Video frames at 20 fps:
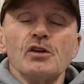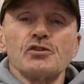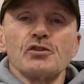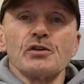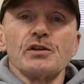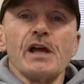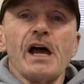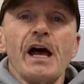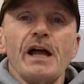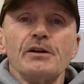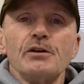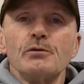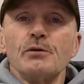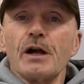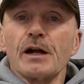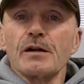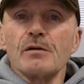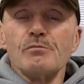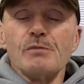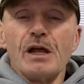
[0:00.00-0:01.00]
So you had to
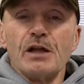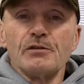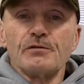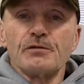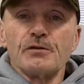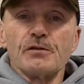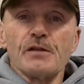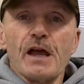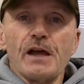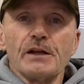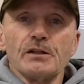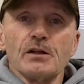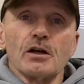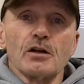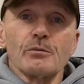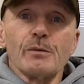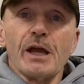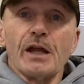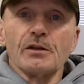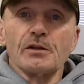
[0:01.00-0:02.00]
recommend for that
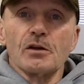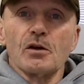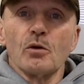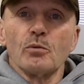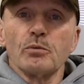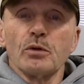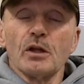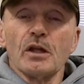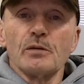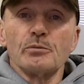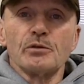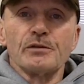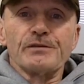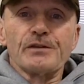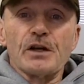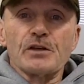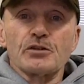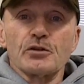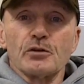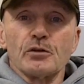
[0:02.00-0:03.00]
young man to go play
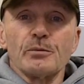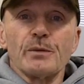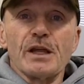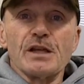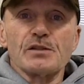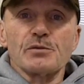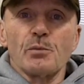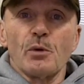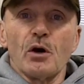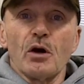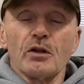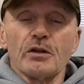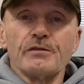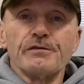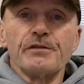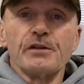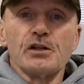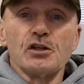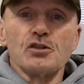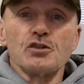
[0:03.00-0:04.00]
professional baseball
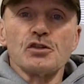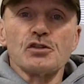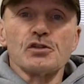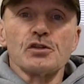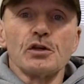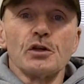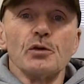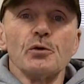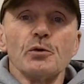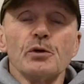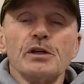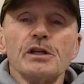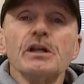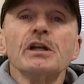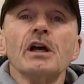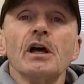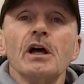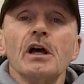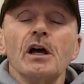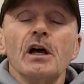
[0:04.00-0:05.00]
and finish his degree